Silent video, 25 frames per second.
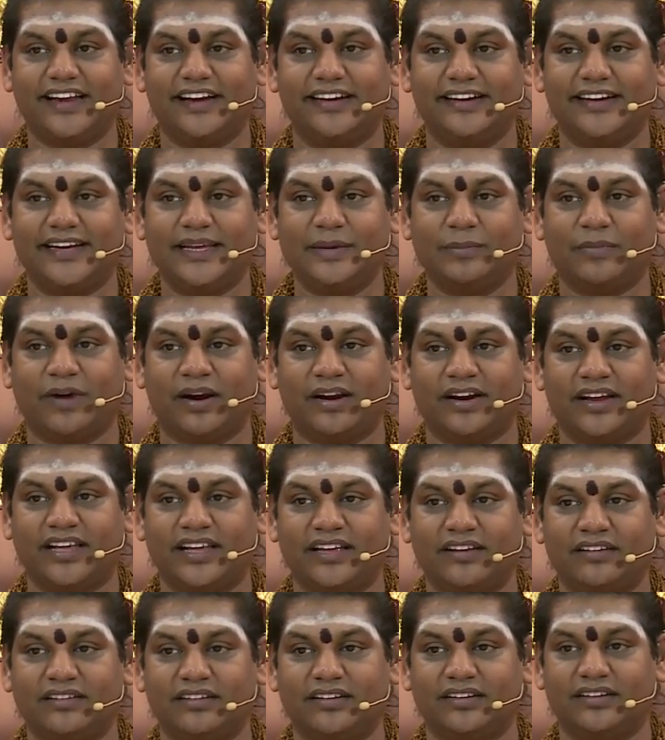early morning,
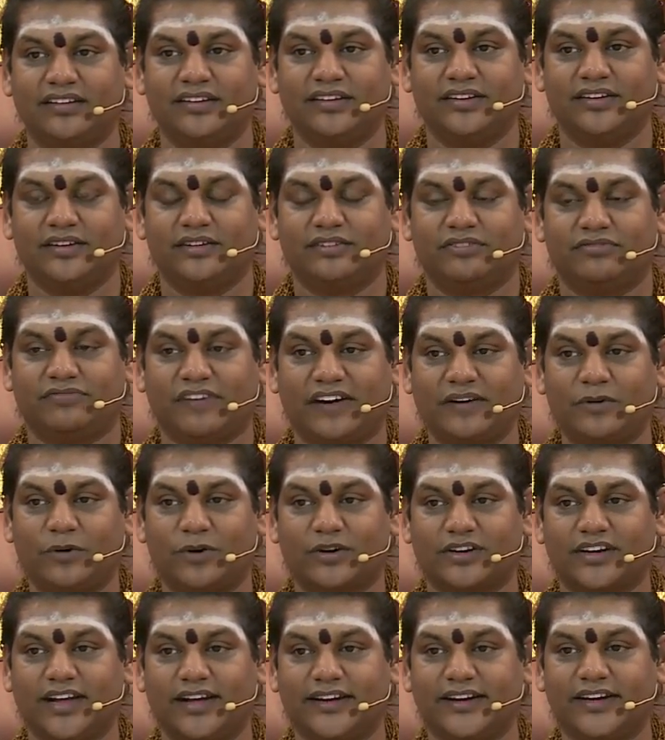5
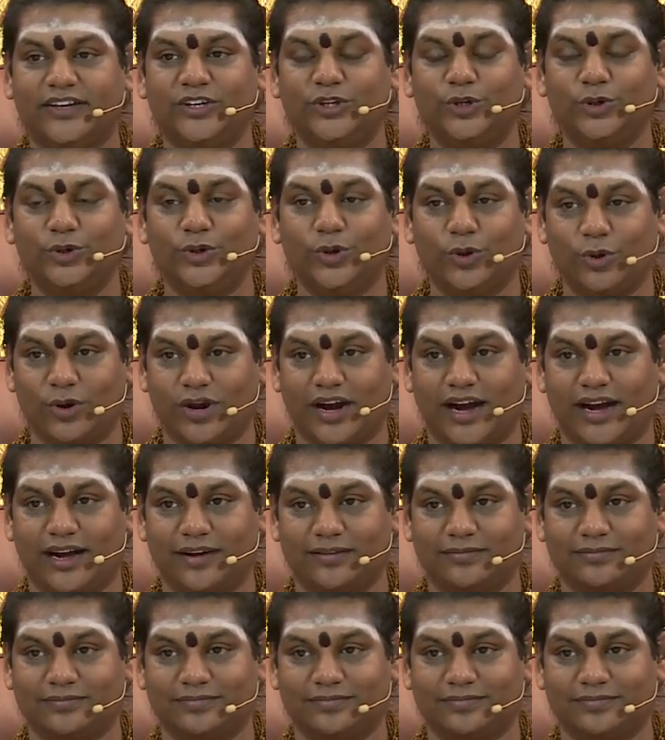o'clock and do yoga.